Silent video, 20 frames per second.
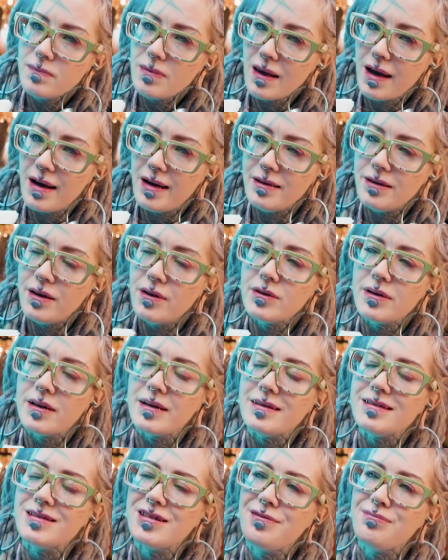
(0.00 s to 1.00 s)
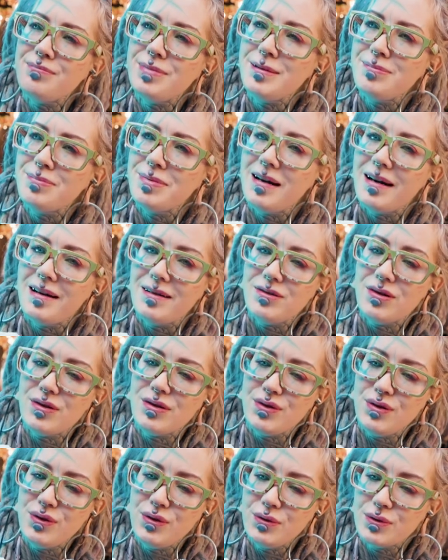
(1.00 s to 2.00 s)
I know that some people are
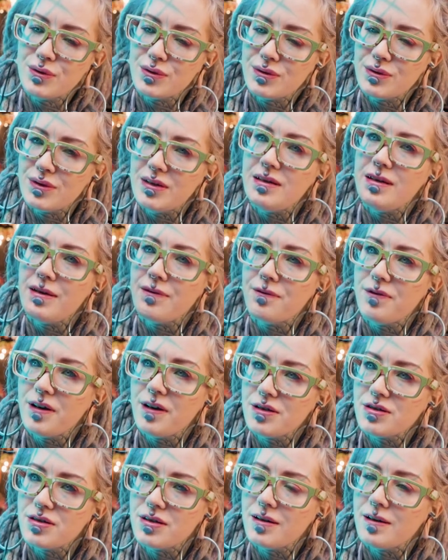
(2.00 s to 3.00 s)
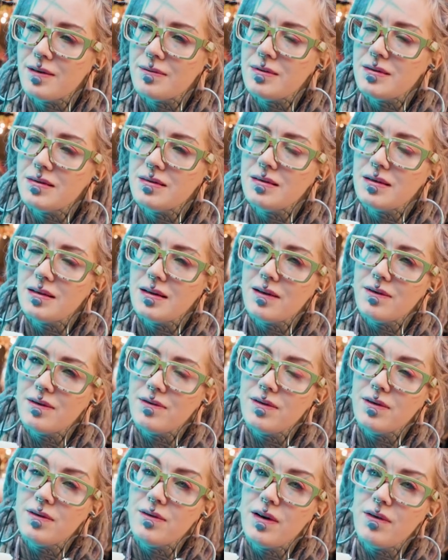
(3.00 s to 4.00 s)
not used to eating vegetables, and I
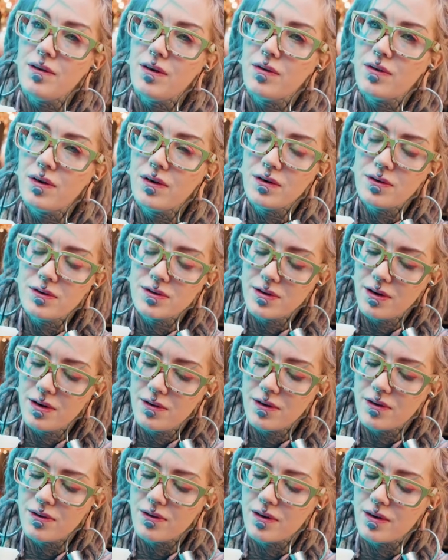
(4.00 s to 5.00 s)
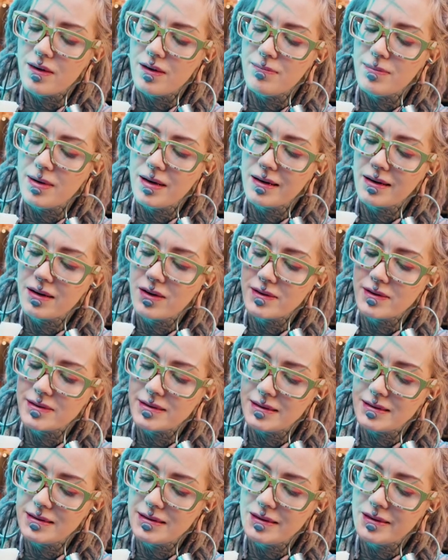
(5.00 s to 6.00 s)
feel very sorry for them, because
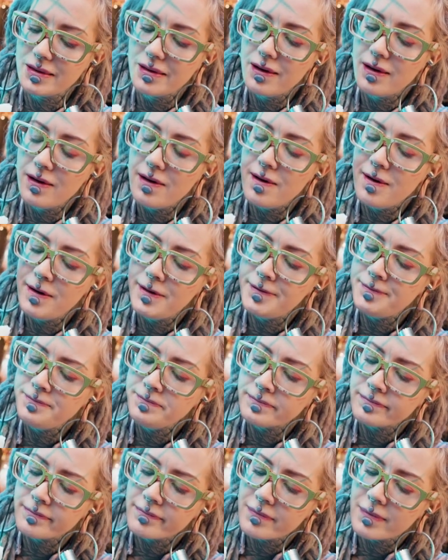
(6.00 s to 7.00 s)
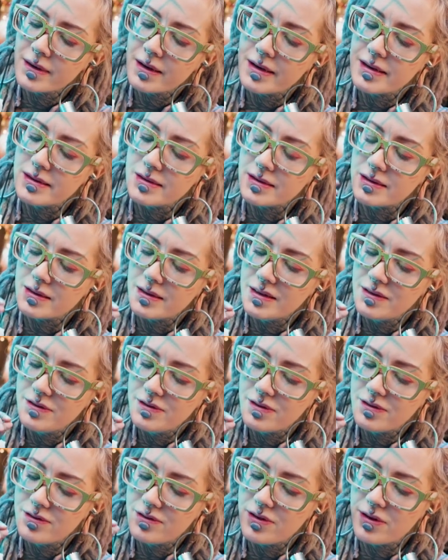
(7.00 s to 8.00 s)
I think it's a
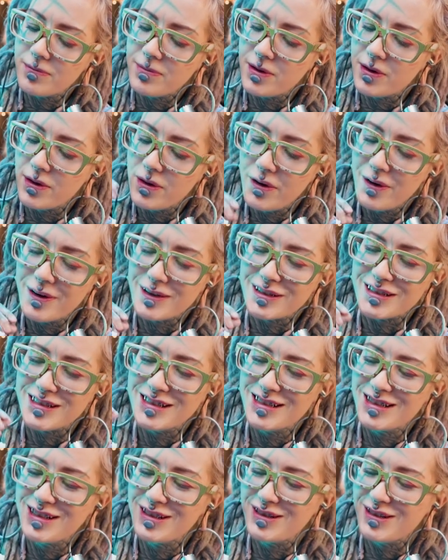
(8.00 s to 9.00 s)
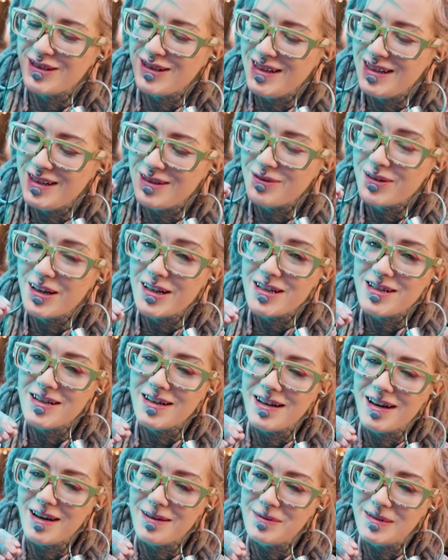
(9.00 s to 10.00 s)
gift from the earth to eating
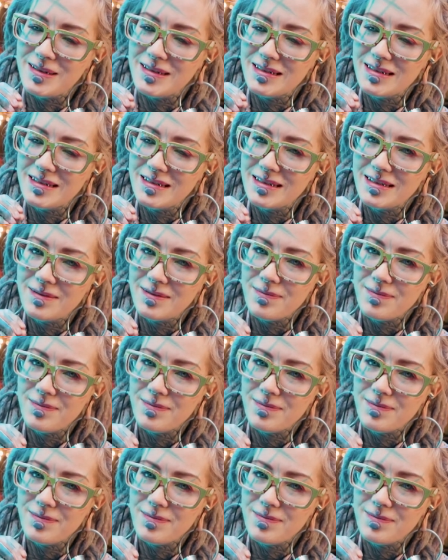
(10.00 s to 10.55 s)
vegetables.